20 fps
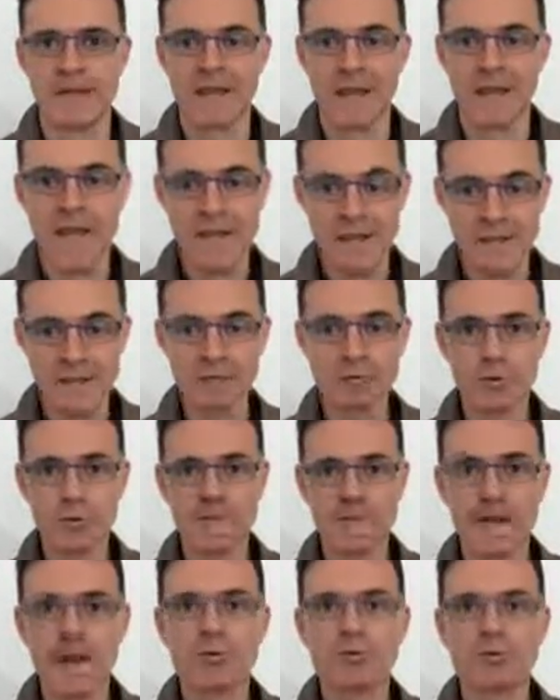
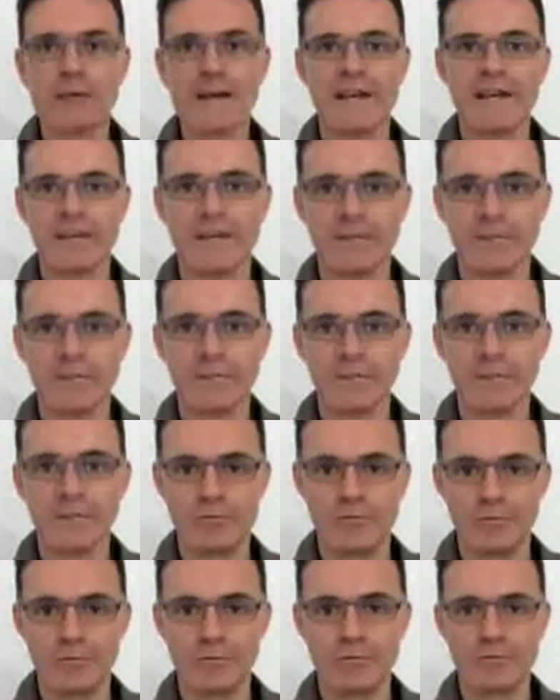Actually, I would like
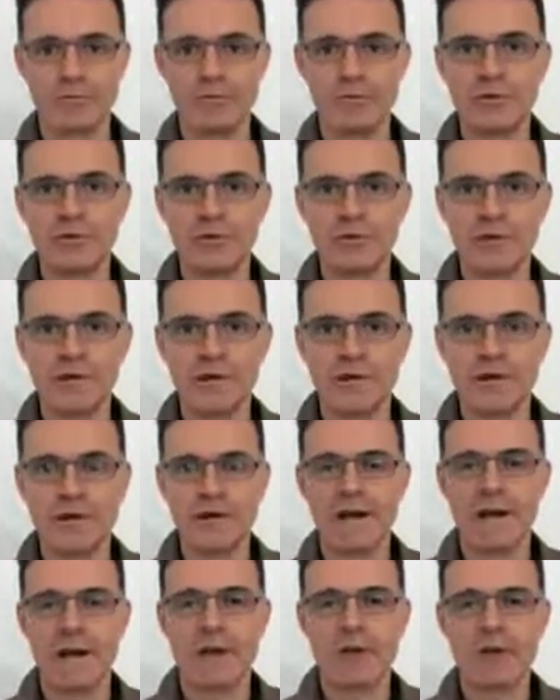you to
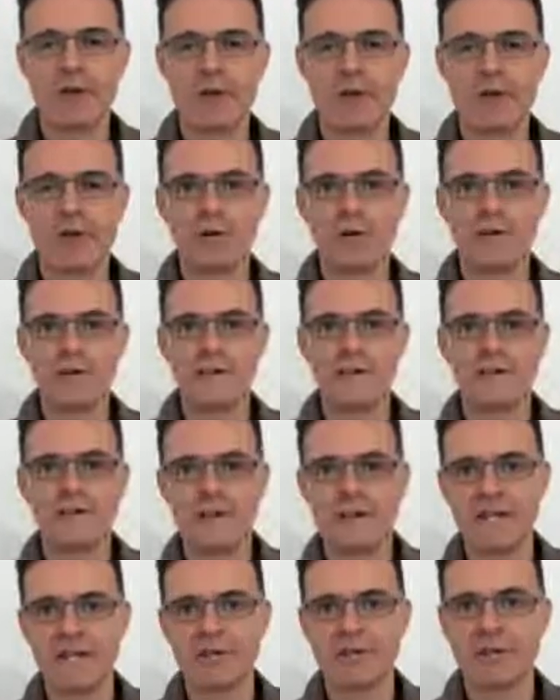share how long it
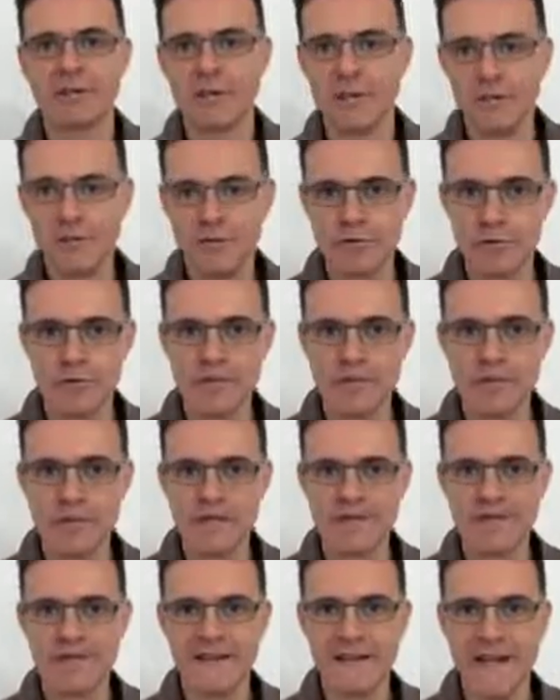takes for you to
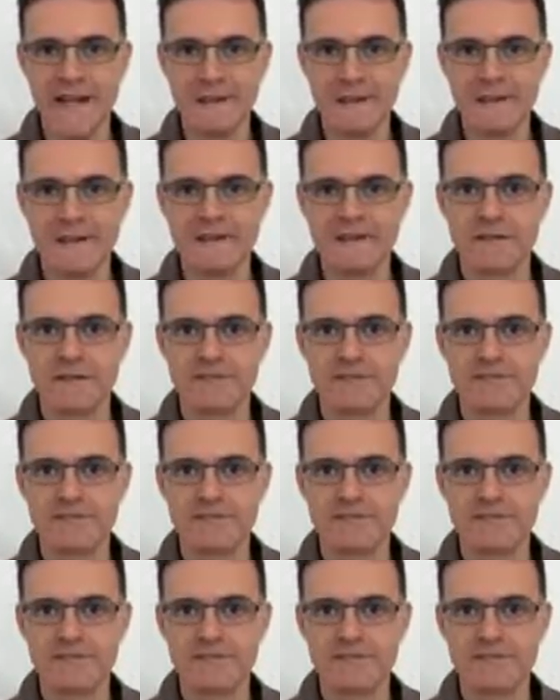create an habit,